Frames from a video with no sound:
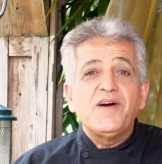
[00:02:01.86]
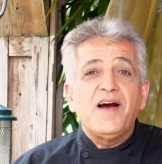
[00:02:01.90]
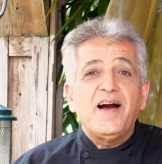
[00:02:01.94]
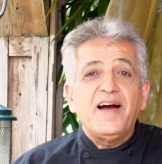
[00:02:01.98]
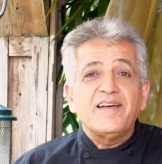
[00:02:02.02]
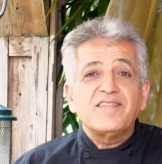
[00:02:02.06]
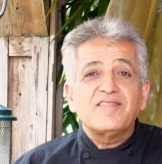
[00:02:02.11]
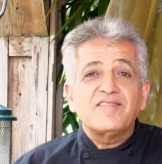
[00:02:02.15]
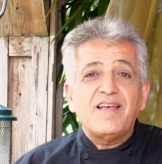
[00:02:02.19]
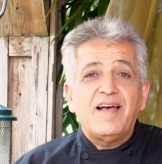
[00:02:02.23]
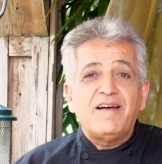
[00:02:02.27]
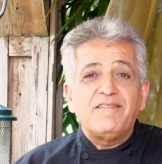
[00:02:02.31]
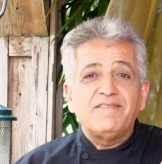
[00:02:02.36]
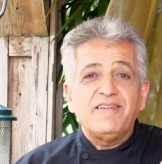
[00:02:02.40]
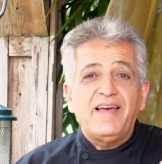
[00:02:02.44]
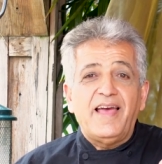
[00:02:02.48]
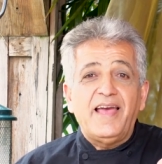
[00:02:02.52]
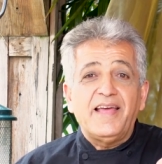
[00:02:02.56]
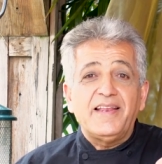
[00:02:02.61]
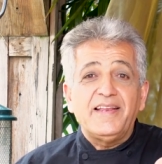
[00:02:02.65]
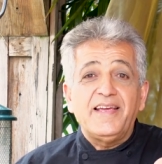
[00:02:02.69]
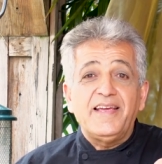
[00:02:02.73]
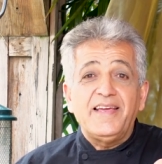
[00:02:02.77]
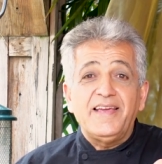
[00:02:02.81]
guys have
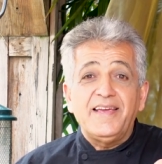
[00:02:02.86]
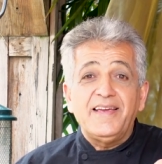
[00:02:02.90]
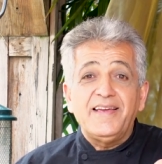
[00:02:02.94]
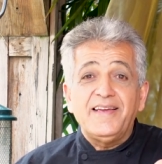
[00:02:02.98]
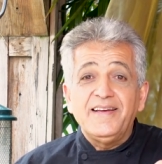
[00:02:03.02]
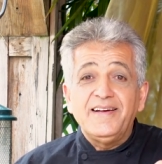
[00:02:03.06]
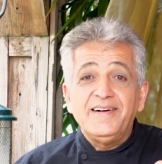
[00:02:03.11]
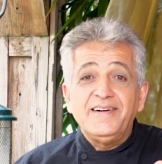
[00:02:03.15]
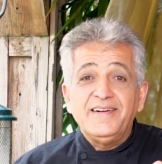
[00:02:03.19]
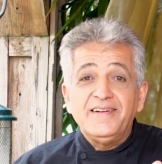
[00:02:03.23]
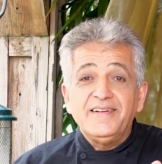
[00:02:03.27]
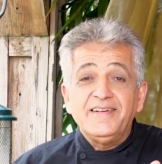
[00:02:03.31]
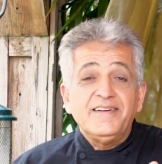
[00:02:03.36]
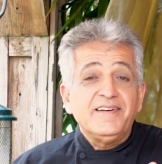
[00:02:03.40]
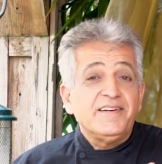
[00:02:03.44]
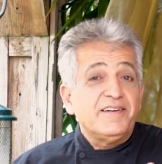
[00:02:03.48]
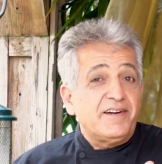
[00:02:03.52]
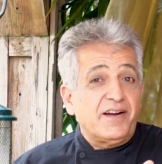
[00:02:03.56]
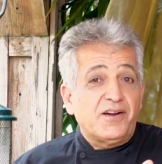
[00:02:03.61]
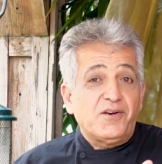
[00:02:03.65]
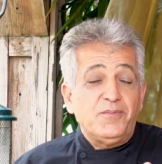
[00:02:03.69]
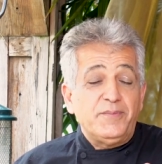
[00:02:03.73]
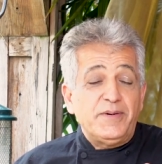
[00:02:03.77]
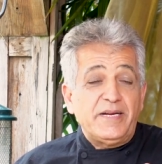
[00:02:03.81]
any
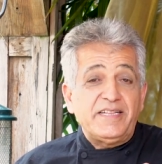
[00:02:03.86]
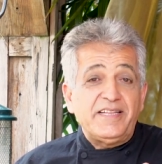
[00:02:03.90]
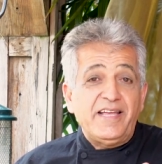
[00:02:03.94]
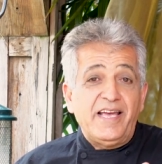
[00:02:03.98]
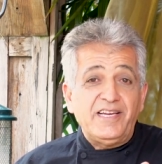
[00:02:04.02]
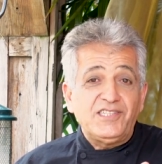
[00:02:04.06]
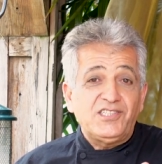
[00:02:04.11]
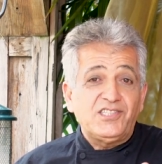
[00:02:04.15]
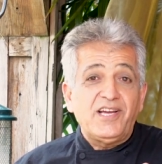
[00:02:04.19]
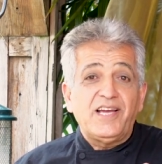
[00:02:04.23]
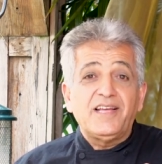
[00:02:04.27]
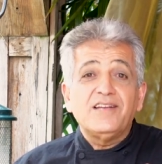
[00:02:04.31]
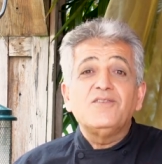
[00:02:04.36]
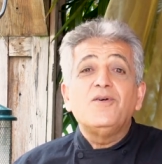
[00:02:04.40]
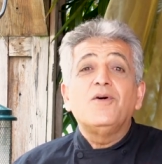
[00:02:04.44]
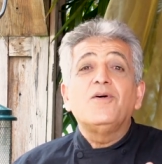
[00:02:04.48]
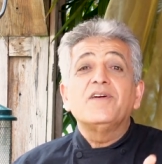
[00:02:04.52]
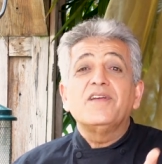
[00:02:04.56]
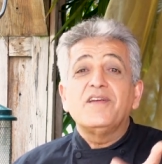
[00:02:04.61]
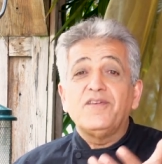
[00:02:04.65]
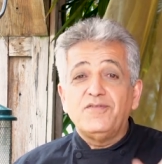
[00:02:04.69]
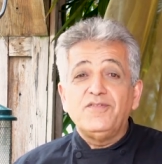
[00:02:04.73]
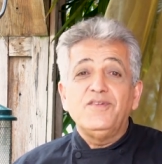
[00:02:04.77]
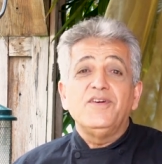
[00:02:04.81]
recommendation
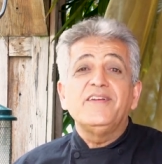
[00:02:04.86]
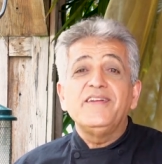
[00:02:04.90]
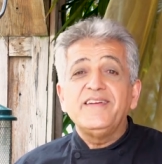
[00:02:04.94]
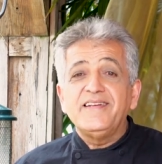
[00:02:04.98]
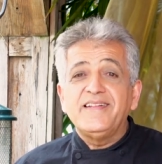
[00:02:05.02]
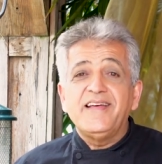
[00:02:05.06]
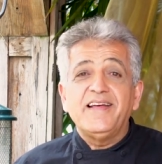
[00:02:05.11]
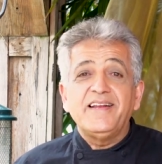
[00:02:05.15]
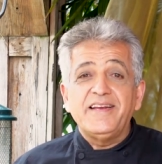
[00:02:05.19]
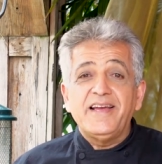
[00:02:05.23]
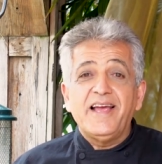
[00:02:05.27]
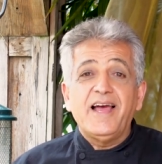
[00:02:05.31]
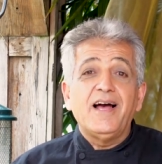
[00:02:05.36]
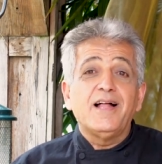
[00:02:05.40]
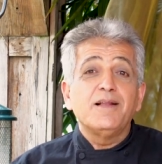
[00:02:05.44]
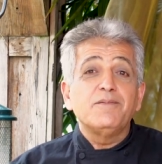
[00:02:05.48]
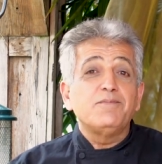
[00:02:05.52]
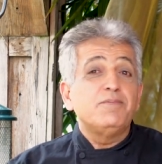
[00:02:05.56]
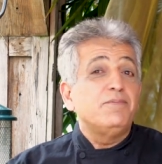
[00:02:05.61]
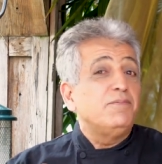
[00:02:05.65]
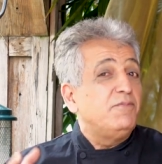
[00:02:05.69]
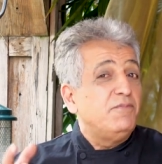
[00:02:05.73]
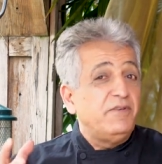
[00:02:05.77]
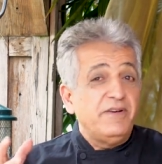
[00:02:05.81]
or if you need any help
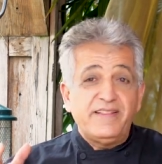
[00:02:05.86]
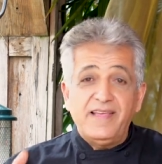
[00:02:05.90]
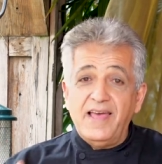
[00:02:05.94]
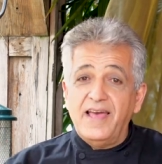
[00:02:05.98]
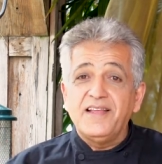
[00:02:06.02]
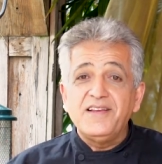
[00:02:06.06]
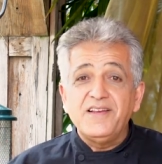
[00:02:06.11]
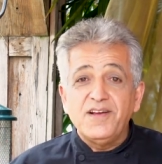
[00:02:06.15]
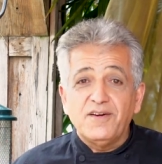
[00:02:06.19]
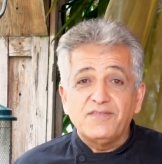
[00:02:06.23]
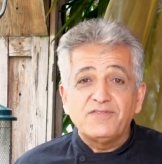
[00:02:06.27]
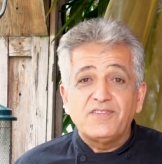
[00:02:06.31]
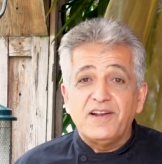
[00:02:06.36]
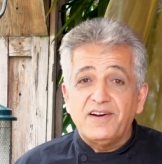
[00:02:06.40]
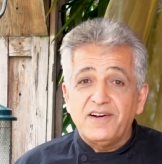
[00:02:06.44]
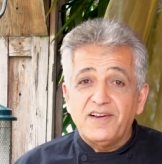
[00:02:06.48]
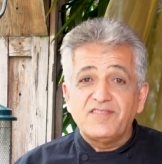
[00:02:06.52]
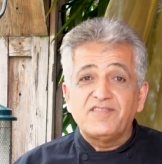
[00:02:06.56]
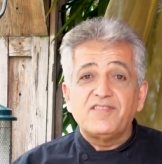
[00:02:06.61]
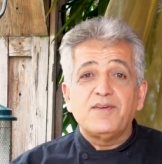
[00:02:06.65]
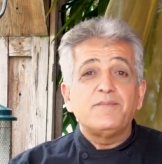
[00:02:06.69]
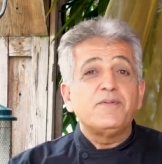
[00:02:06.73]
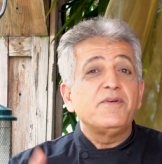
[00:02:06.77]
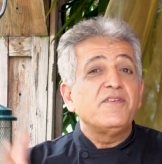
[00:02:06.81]
with any of the
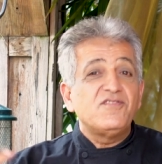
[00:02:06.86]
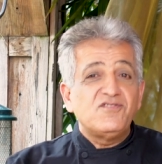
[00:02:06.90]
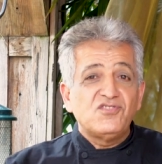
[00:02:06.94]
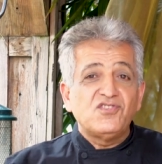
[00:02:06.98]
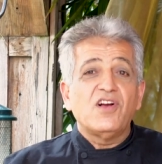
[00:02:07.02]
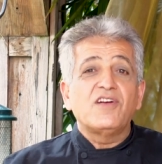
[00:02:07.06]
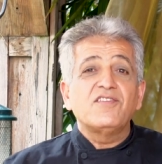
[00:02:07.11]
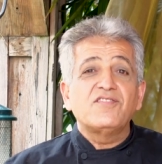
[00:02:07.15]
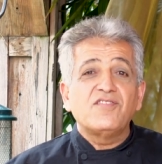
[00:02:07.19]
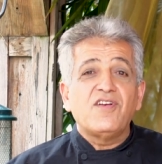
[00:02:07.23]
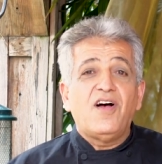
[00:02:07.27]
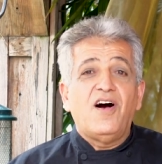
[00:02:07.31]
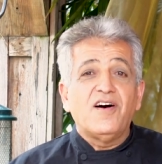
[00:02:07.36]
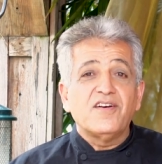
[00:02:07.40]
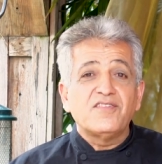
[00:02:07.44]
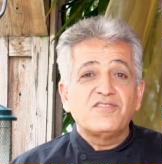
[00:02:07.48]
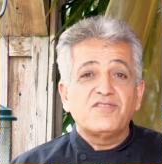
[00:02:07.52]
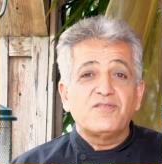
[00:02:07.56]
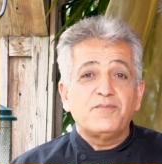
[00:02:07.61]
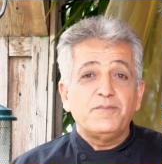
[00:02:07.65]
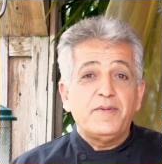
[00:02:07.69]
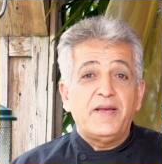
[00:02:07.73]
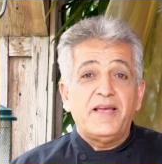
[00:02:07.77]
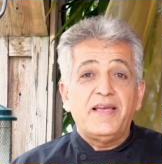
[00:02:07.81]
recipes, just
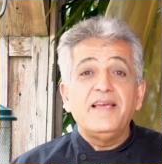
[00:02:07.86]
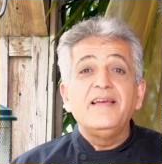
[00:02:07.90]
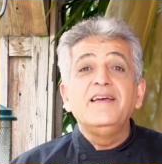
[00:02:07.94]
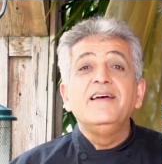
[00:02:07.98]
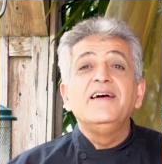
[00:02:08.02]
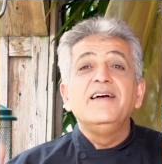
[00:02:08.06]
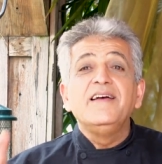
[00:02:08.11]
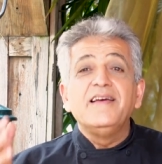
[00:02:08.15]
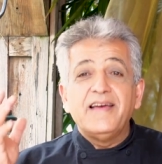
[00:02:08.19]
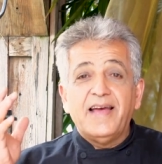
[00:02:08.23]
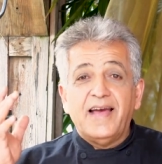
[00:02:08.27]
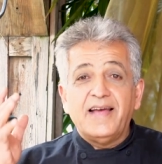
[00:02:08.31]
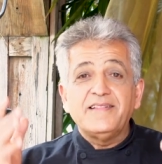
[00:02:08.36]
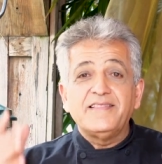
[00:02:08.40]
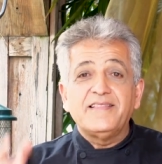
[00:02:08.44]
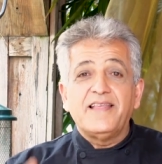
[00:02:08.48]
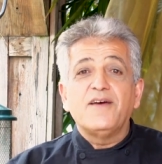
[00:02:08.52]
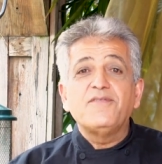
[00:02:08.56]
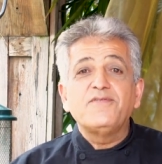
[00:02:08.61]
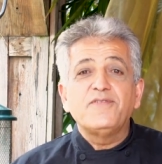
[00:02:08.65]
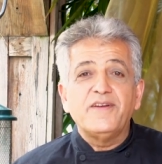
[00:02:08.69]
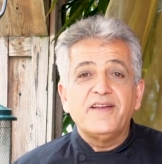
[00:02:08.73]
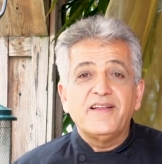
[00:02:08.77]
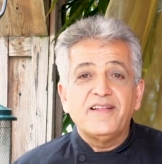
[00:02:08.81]
ask me and
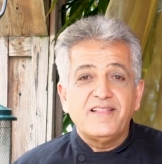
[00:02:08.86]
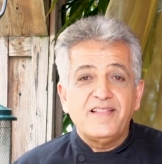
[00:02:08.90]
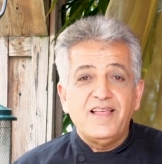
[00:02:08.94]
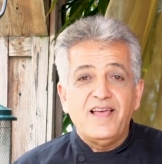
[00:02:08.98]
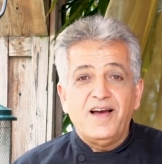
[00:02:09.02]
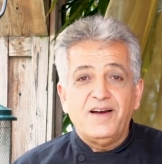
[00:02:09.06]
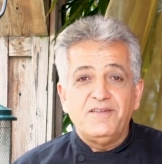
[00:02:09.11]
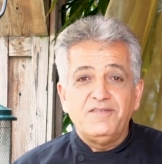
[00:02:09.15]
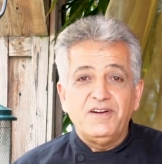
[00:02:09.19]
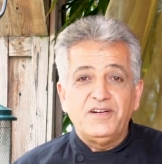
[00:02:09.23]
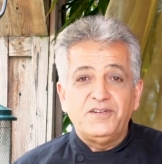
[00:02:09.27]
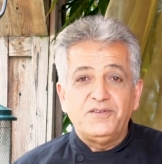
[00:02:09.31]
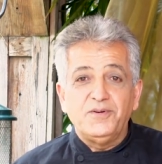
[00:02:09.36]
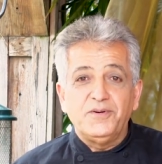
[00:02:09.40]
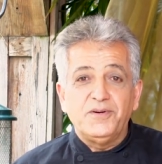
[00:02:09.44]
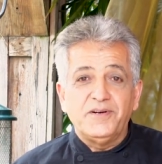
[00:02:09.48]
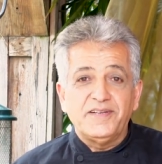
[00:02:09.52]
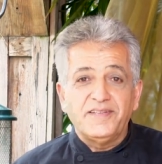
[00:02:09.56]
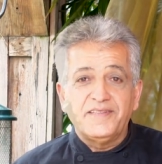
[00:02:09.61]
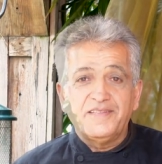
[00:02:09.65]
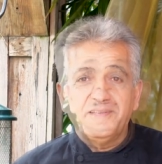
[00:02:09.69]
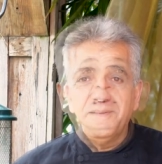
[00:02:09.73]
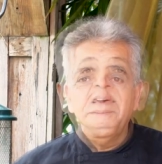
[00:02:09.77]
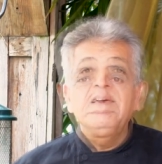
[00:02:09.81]
definitely I will do it.